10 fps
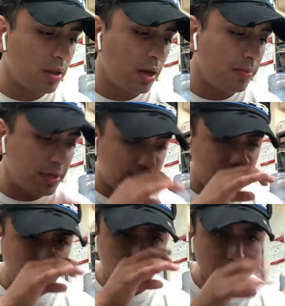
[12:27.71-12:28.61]
gonna save
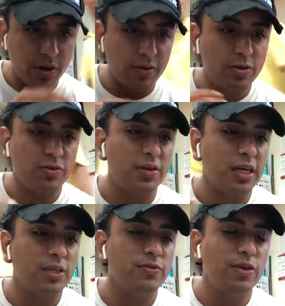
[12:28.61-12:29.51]
a little bit of this for the
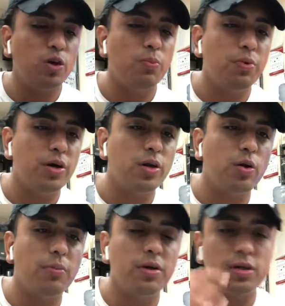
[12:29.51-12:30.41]
next video, but
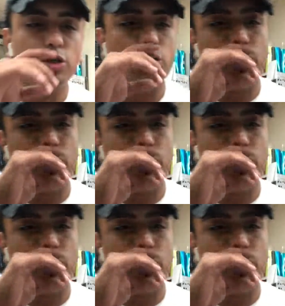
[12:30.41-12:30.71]
I'm gonna show you